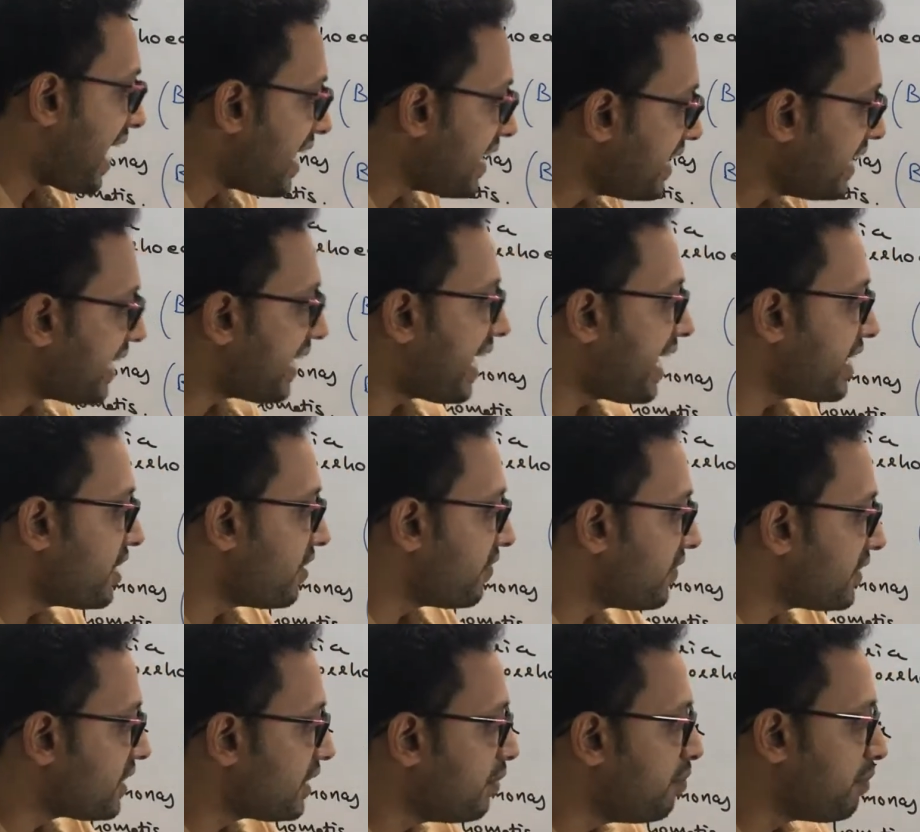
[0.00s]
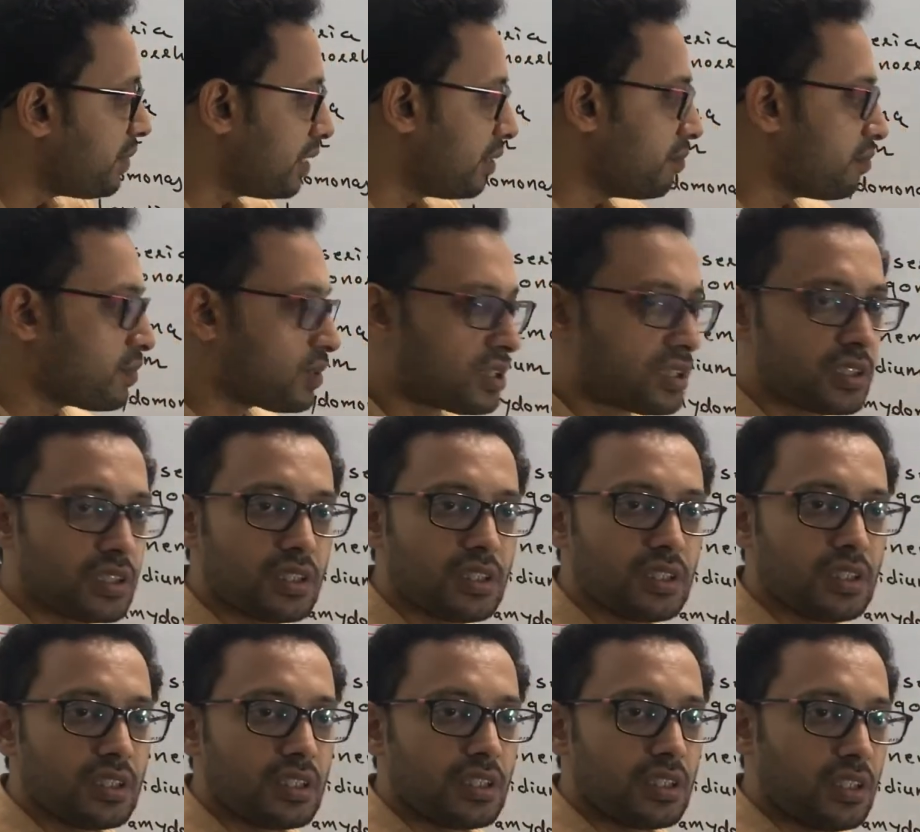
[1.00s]
any kind of a symptoms
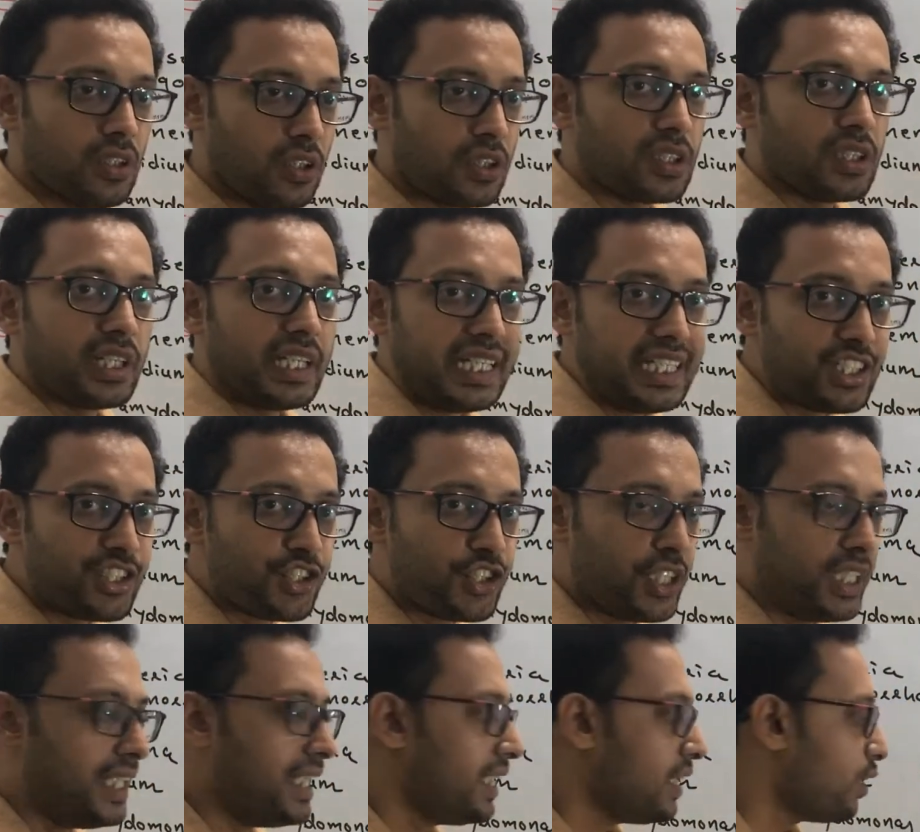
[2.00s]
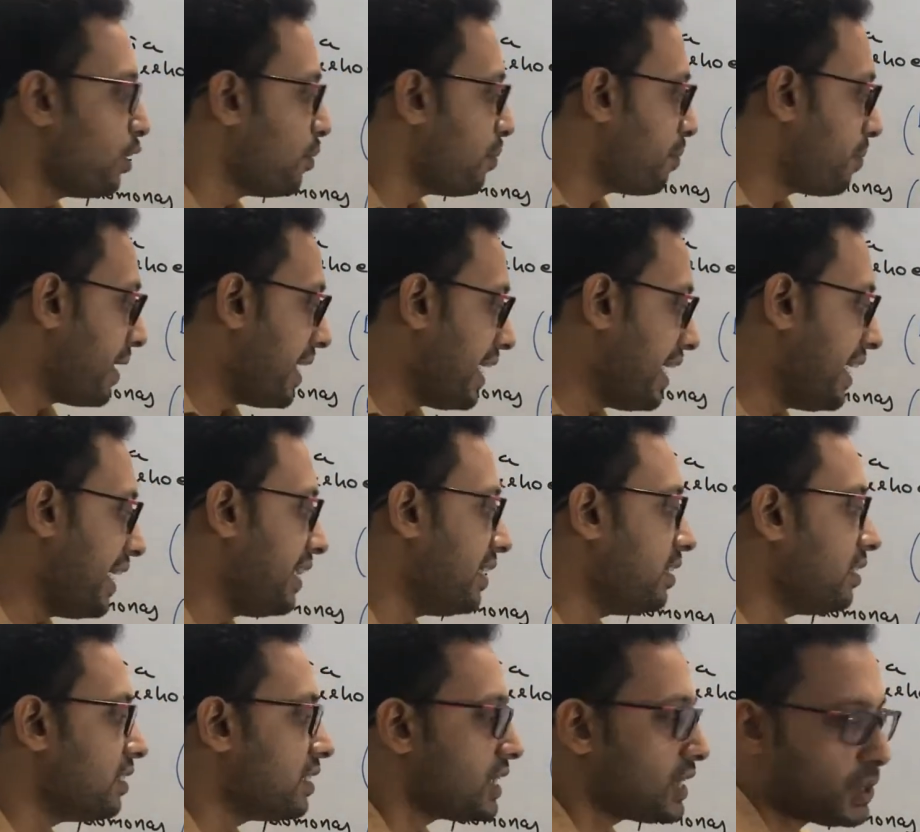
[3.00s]
of itching,
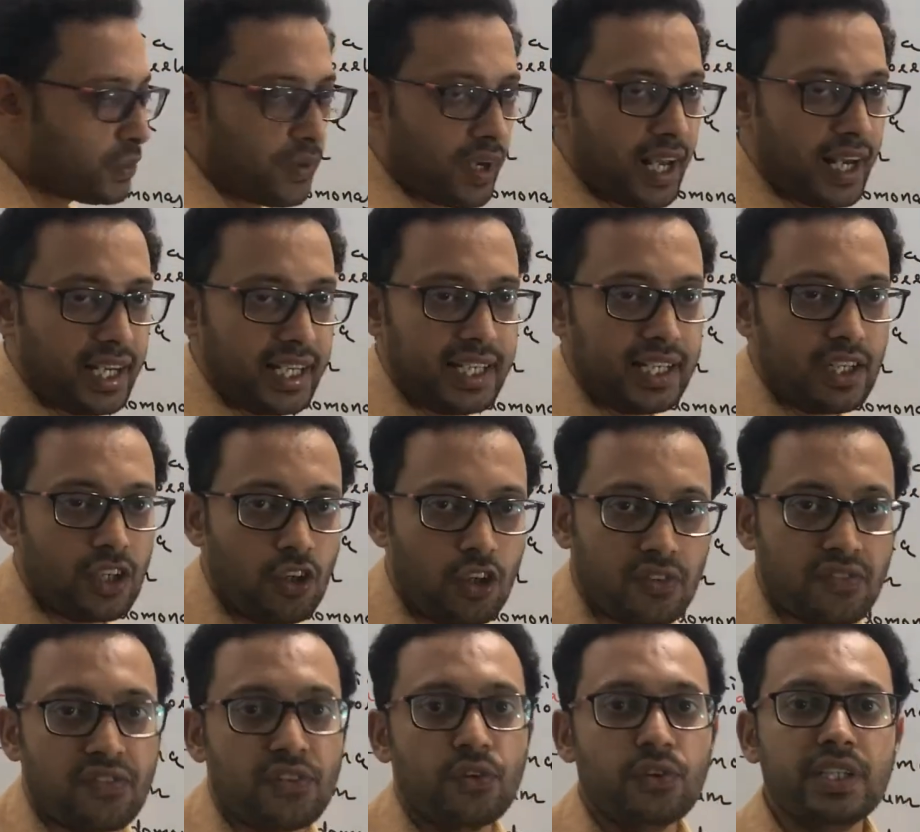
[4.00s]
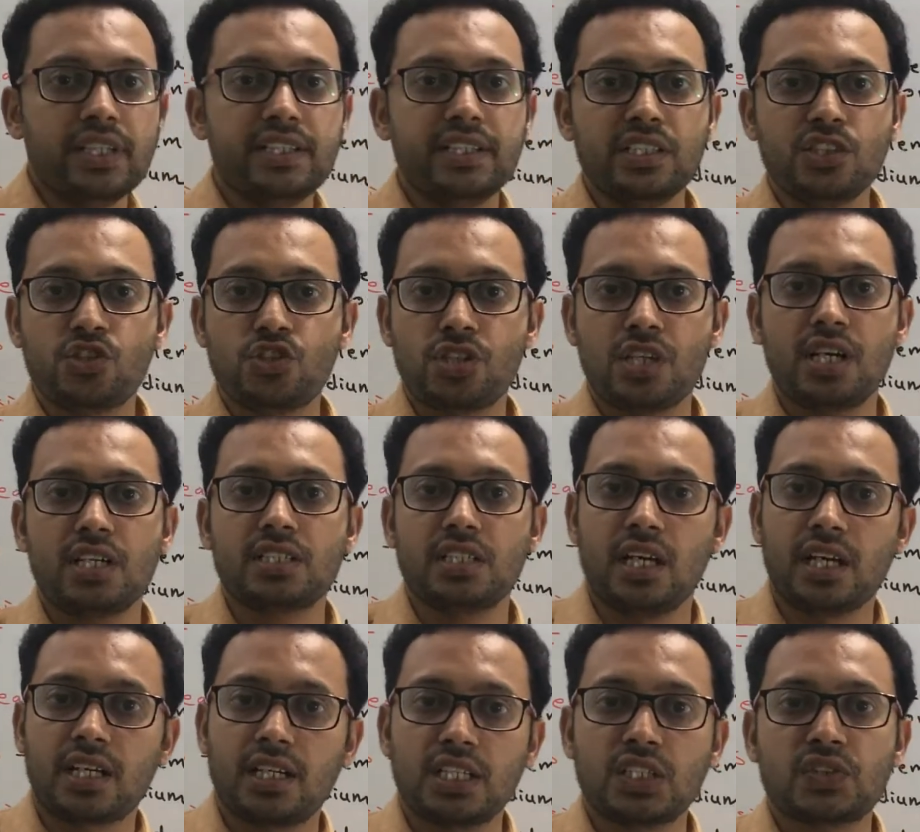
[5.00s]
pain, swelling or fluid
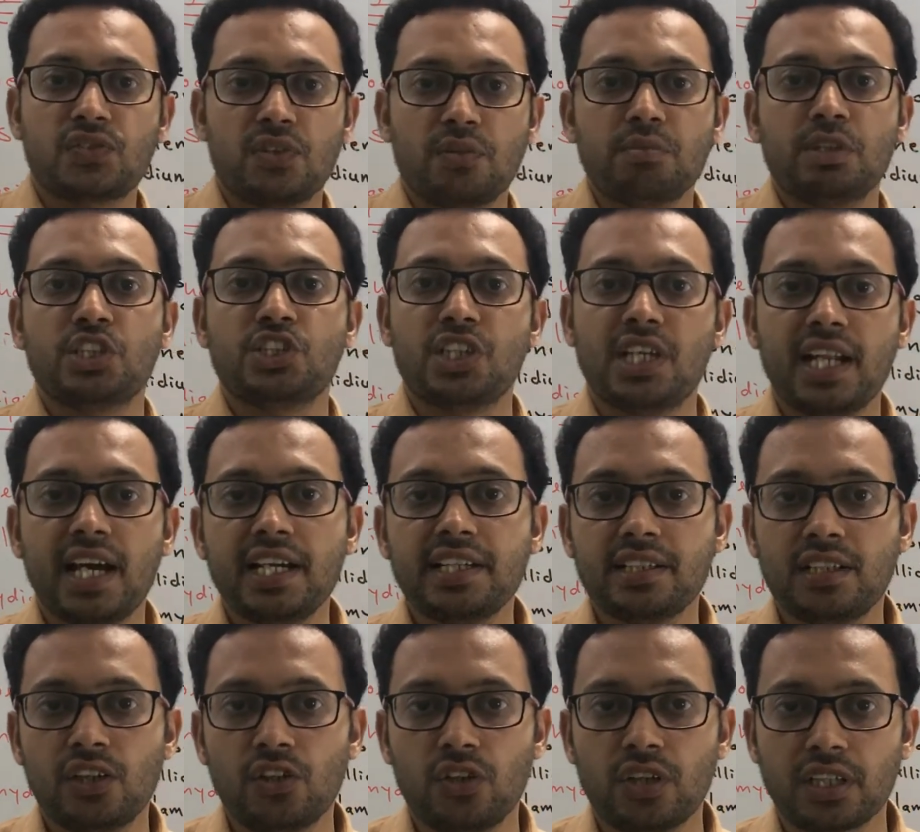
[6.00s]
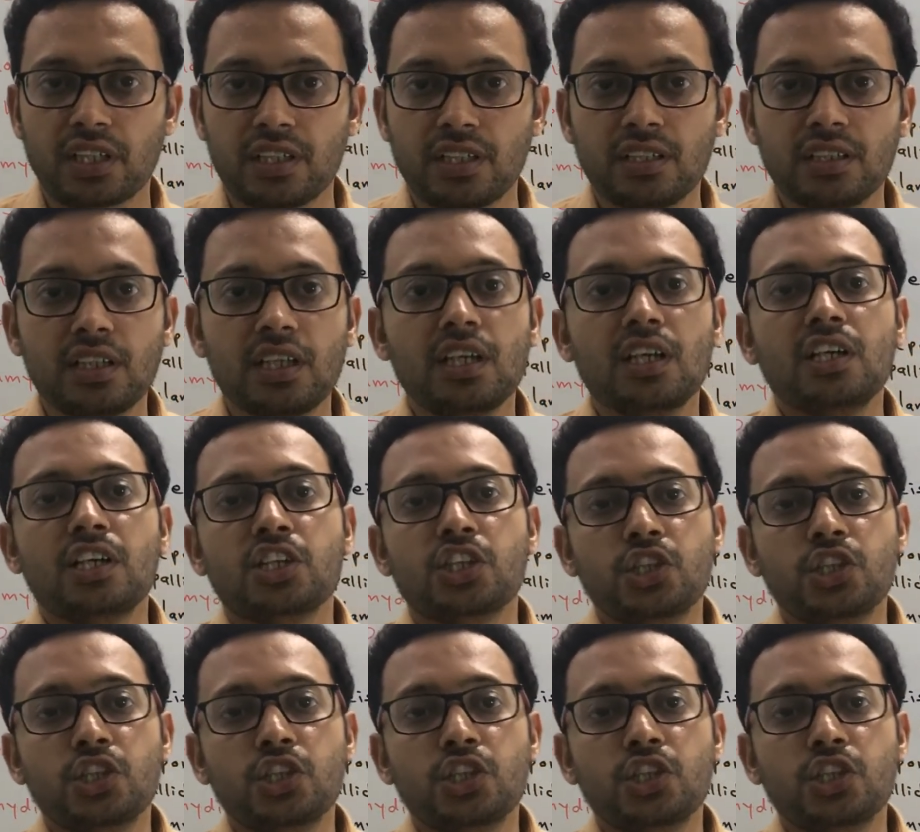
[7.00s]
discharge occurs from the genital organ,